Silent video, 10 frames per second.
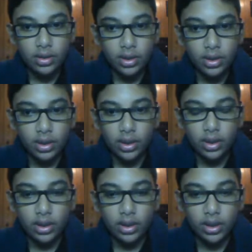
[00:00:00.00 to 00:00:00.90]

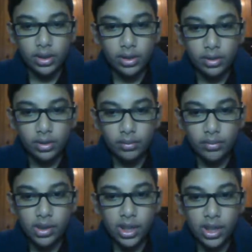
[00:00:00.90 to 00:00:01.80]
on your
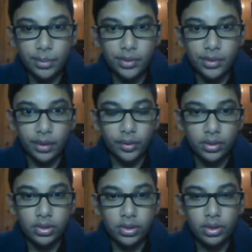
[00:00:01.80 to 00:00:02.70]
sniper rifle
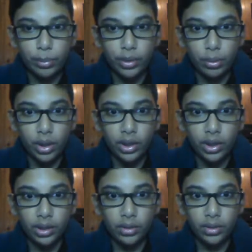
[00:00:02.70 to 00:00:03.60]
and shoot them through the wall
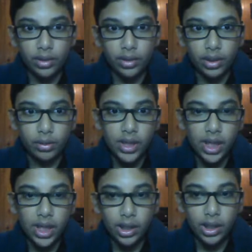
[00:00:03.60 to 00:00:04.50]
and they wouldn't even know
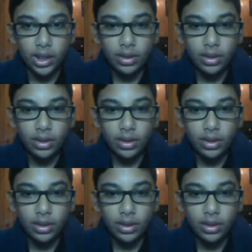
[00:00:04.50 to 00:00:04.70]
what's happening.